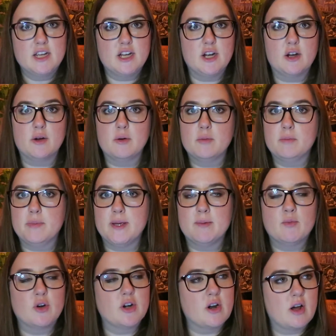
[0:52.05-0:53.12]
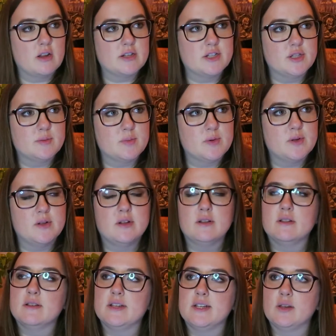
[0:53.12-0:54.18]
you know, be more
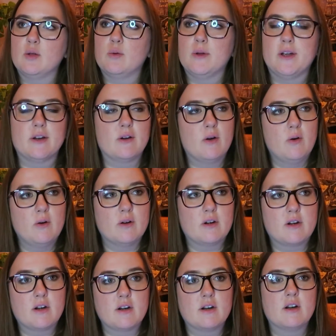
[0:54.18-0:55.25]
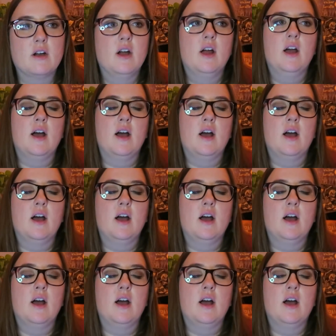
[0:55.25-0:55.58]
knowledgeable in queer horror.